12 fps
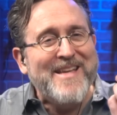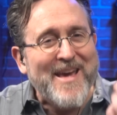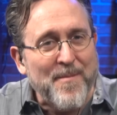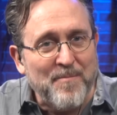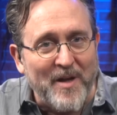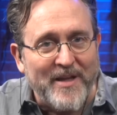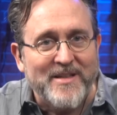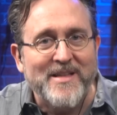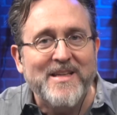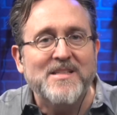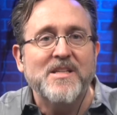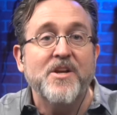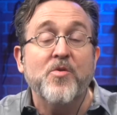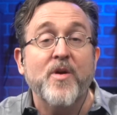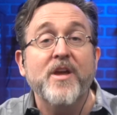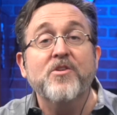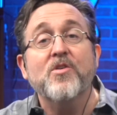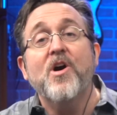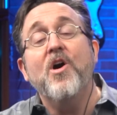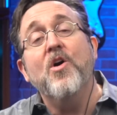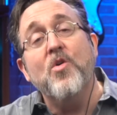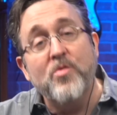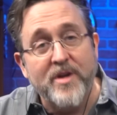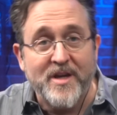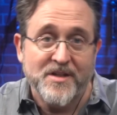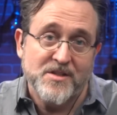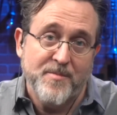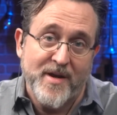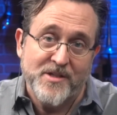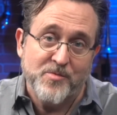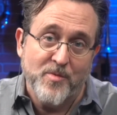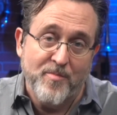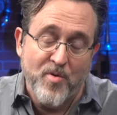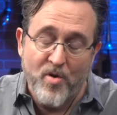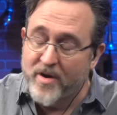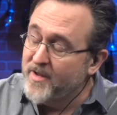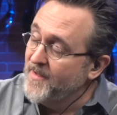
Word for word: template to easily create your own customized report.